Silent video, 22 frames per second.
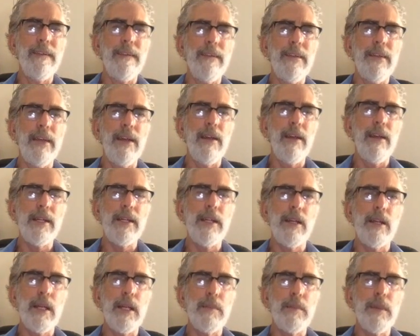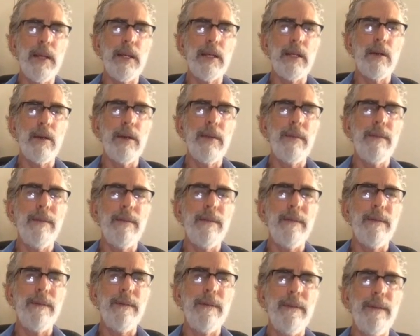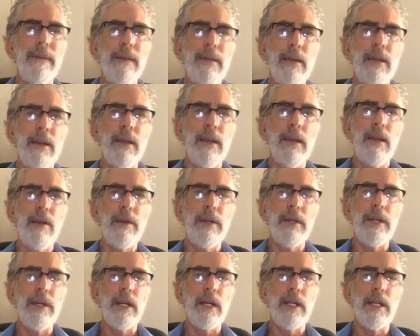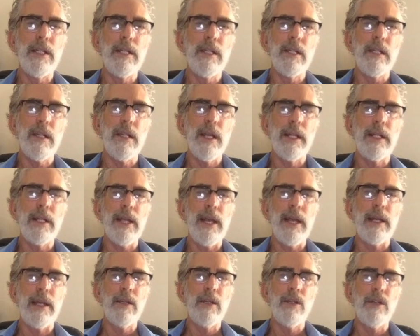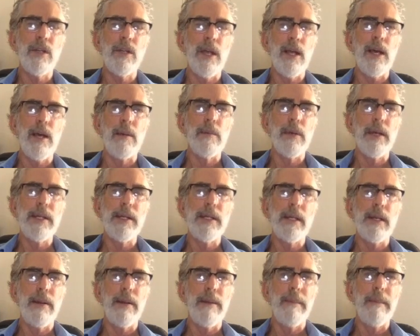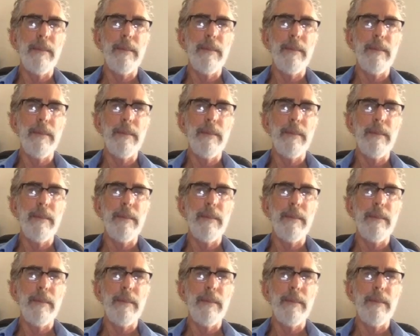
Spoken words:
Yeah, right there. Keep that going. Very nice. Just like that. Good job. Right there.